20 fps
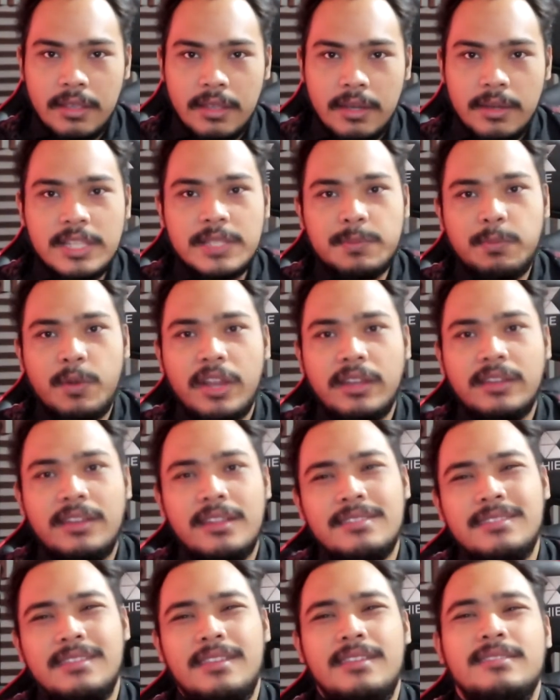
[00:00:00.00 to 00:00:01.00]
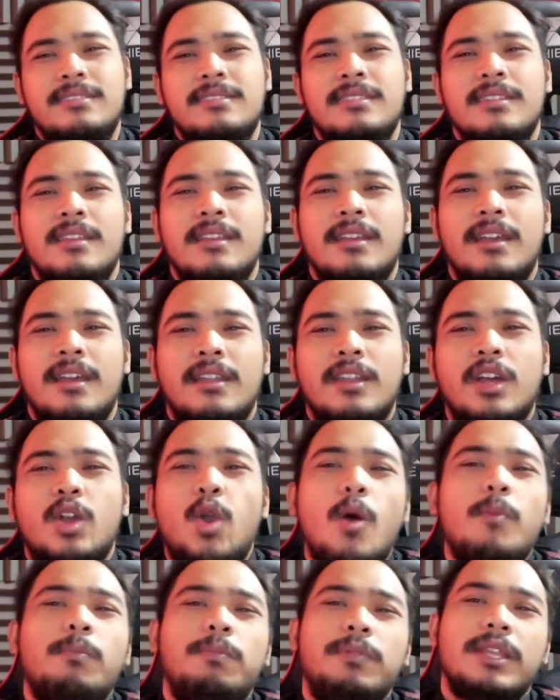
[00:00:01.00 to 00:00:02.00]
This practice is the
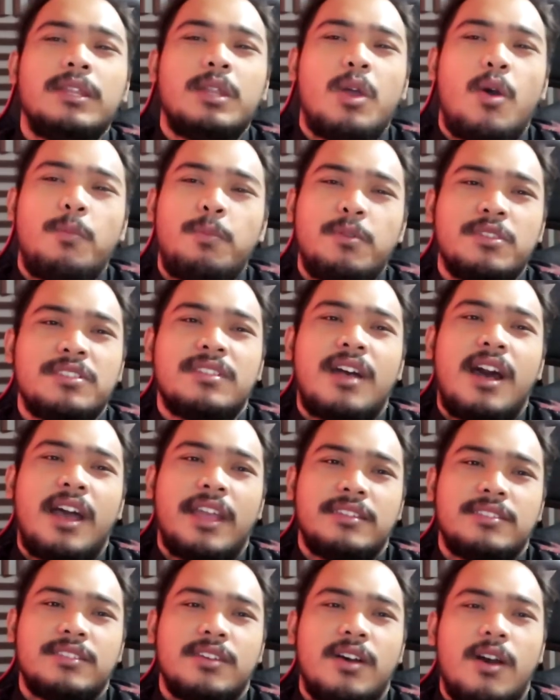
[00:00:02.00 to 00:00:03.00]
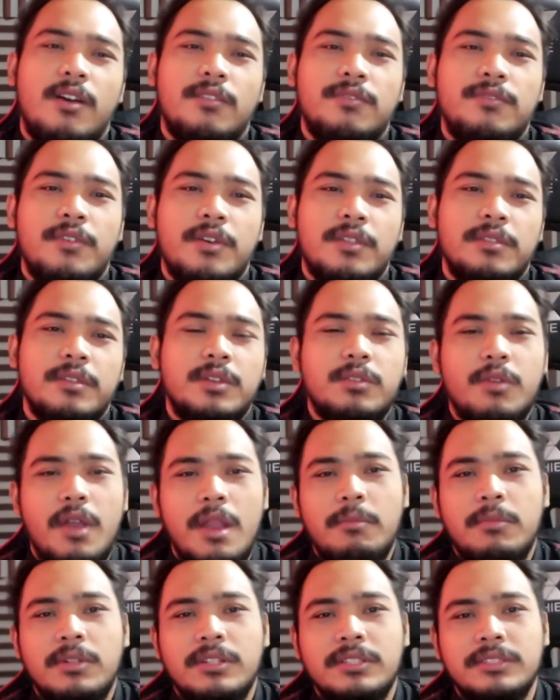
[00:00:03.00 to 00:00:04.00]
complete opposite of the
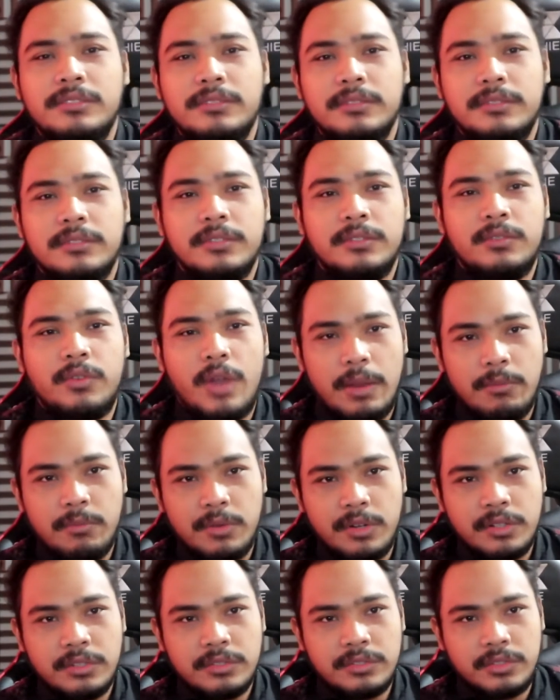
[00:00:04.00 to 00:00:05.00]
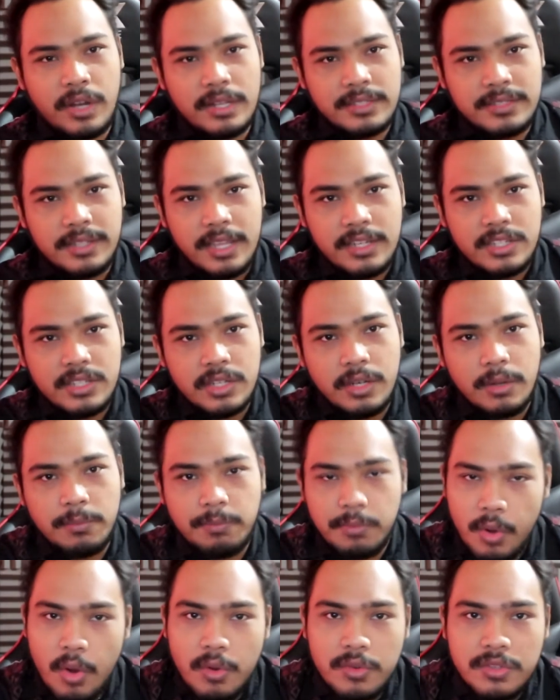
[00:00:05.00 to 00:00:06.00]
grammar translation
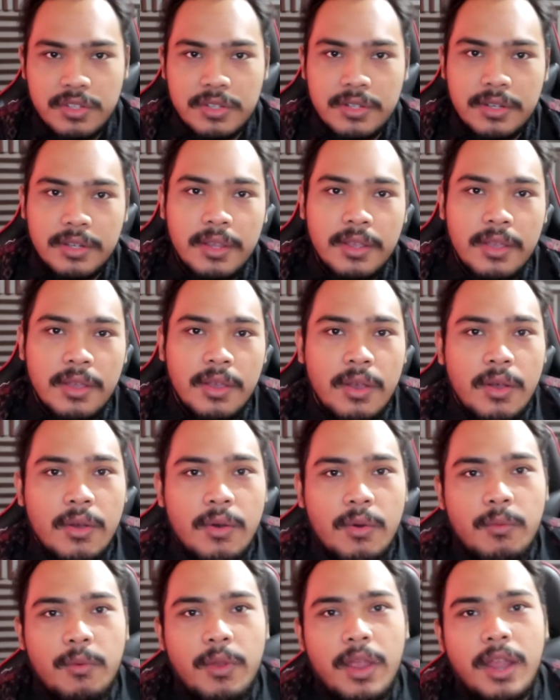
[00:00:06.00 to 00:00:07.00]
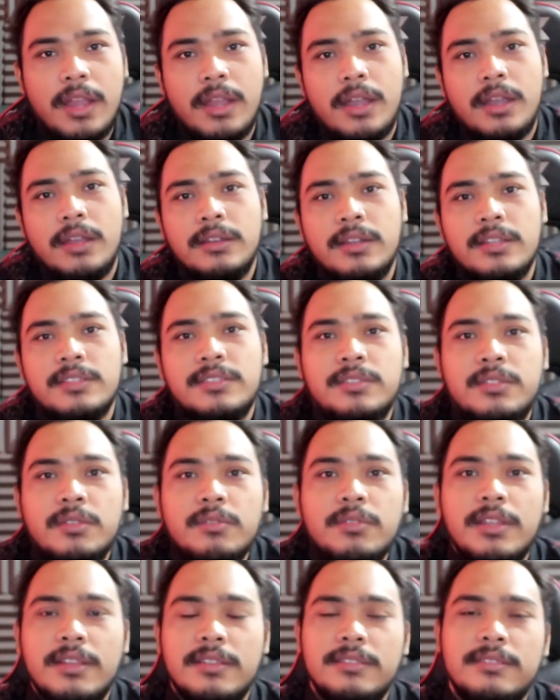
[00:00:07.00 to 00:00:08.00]
approach, where the
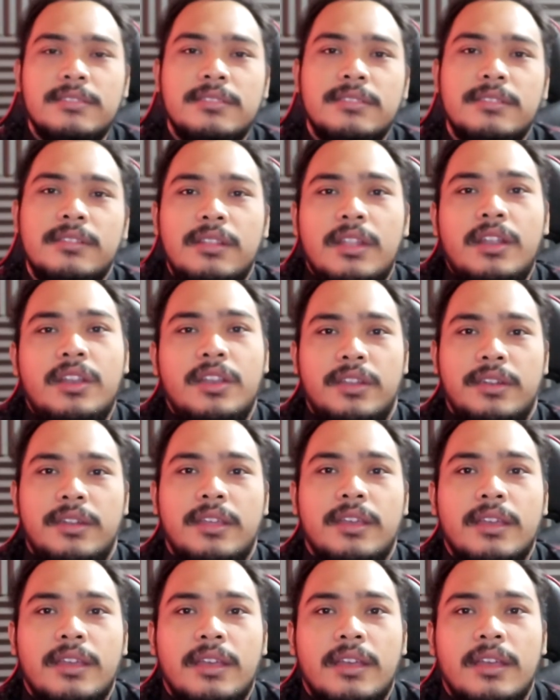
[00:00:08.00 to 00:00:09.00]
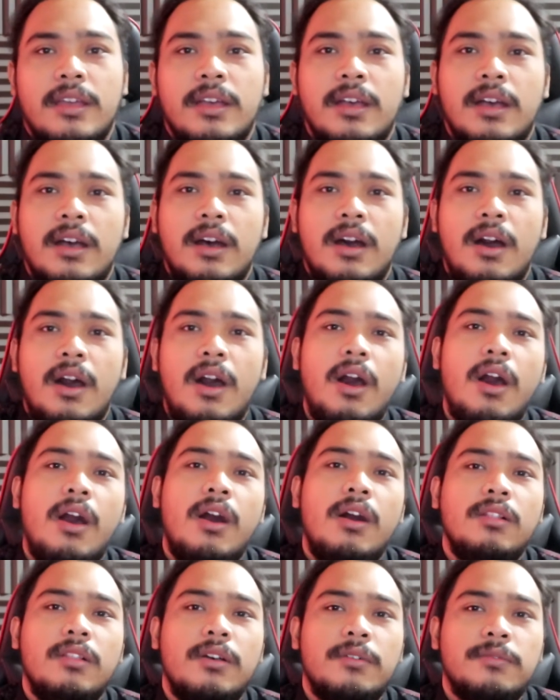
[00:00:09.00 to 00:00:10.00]
students learn
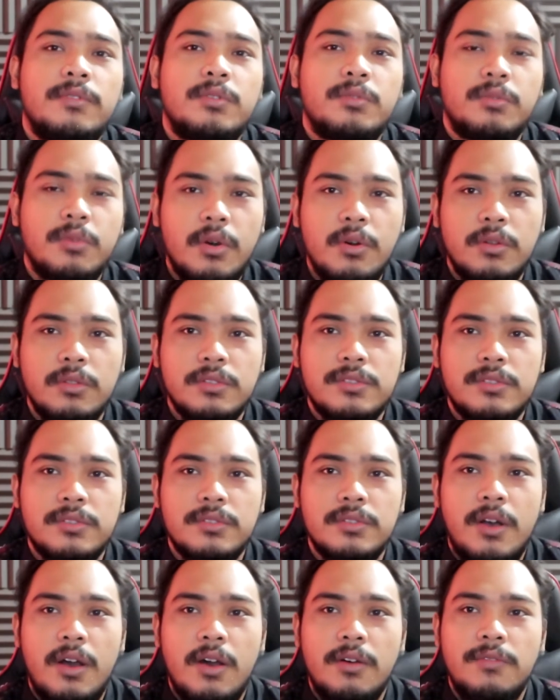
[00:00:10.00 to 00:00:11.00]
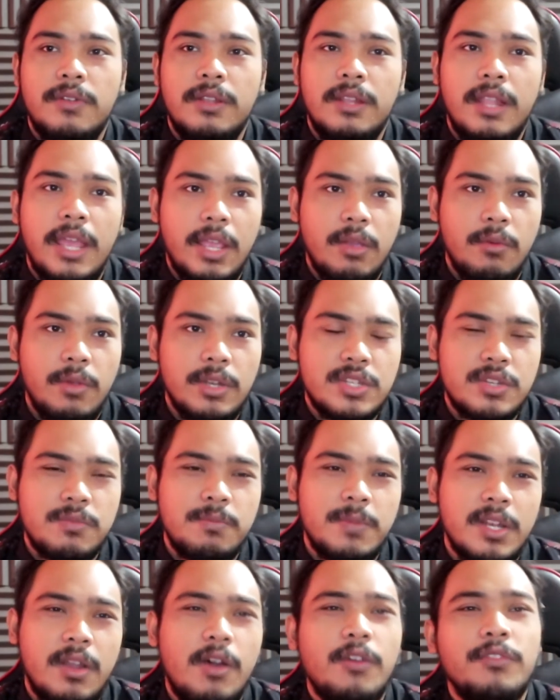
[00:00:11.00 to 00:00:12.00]
all of the rules of a language
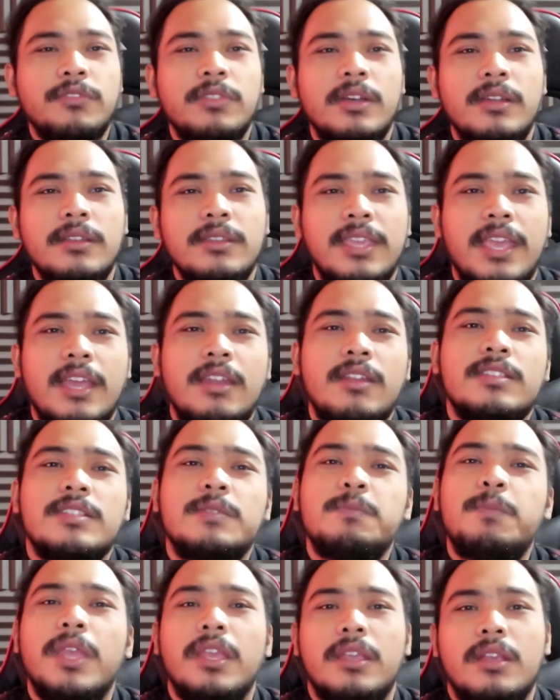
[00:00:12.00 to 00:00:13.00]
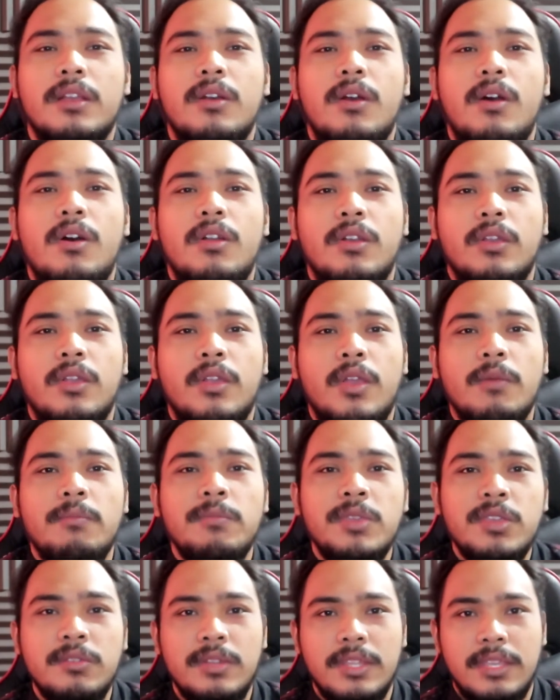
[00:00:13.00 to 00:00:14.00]
but often cannot speak or
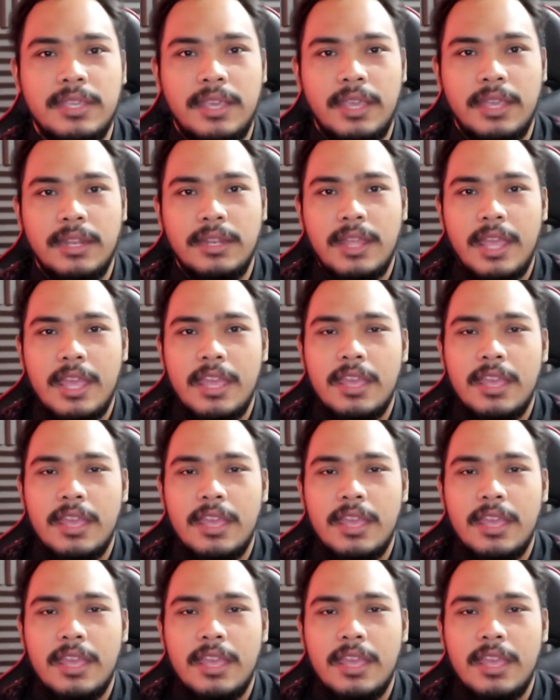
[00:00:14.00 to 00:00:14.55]
communicate